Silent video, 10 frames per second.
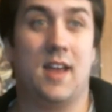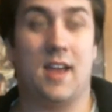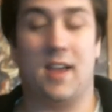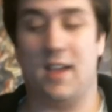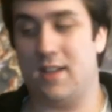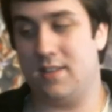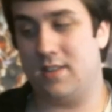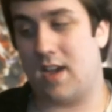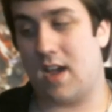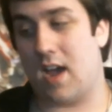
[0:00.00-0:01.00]

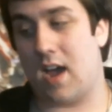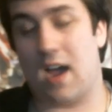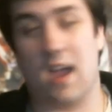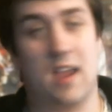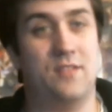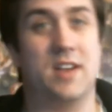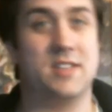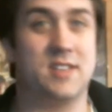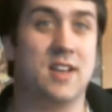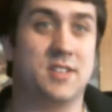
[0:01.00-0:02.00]
And I advise
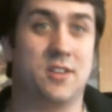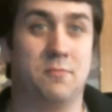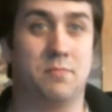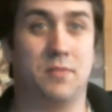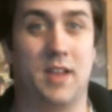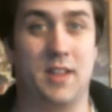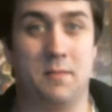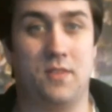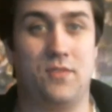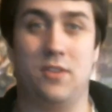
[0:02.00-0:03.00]
you guys to go play
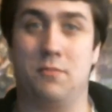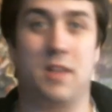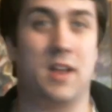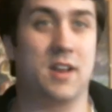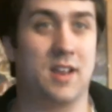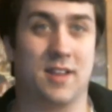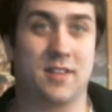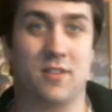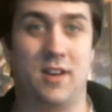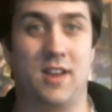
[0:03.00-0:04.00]
them. If you plan on getting a
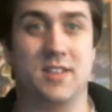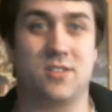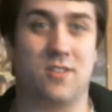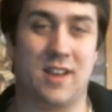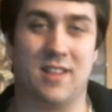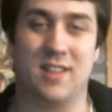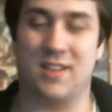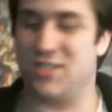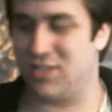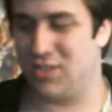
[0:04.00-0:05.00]
3DS or anything,
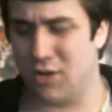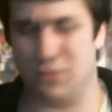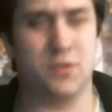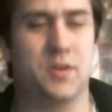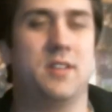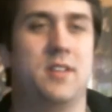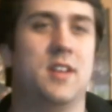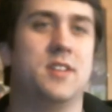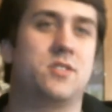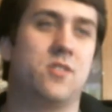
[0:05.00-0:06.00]
just go do it. It
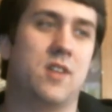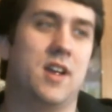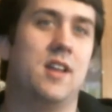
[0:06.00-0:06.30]
is great.